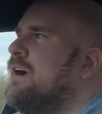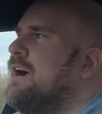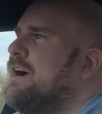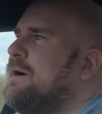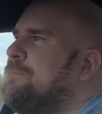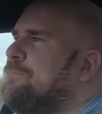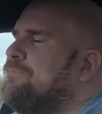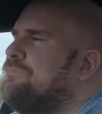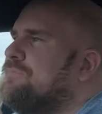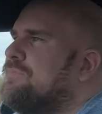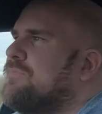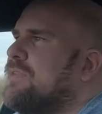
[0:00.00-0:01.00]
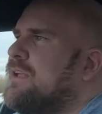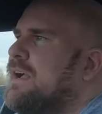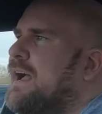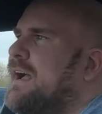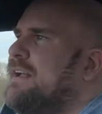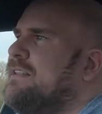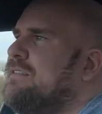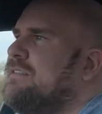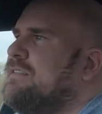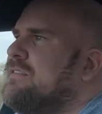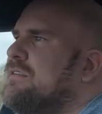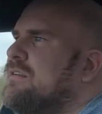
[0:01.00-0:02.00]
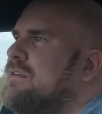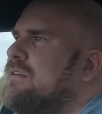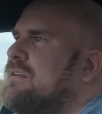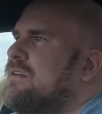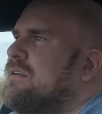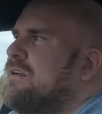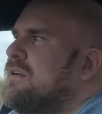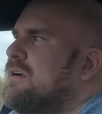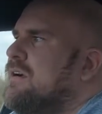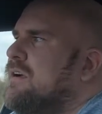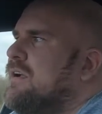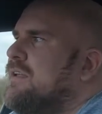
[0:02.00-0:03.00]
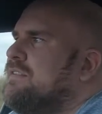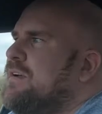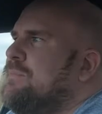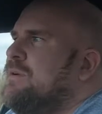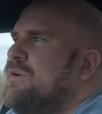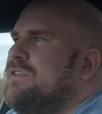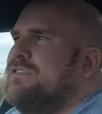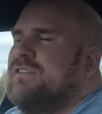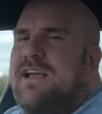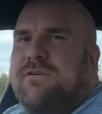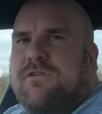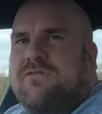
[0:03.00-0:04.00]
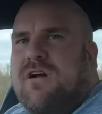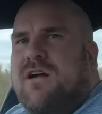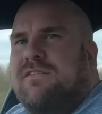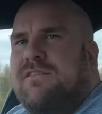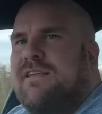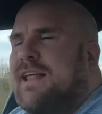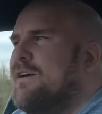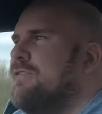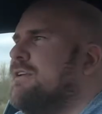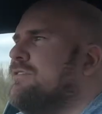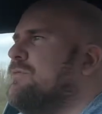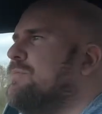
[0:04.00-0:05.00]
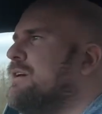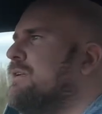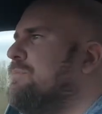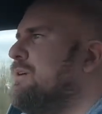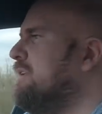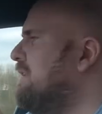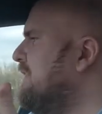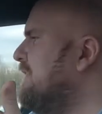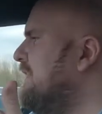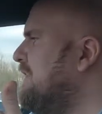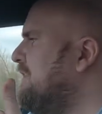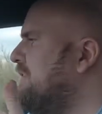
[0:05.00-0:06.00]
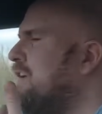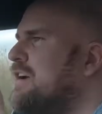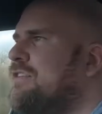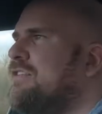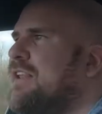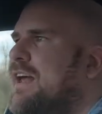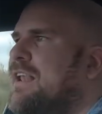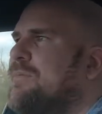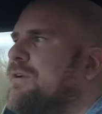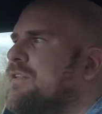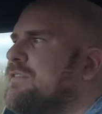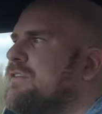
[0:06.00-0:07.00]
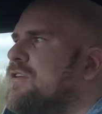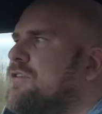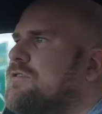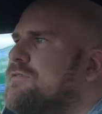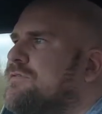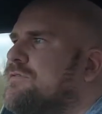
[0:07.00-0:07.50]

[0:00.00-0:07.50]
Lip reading: And it's something we just take for granted now a little bit, but there's certain elements of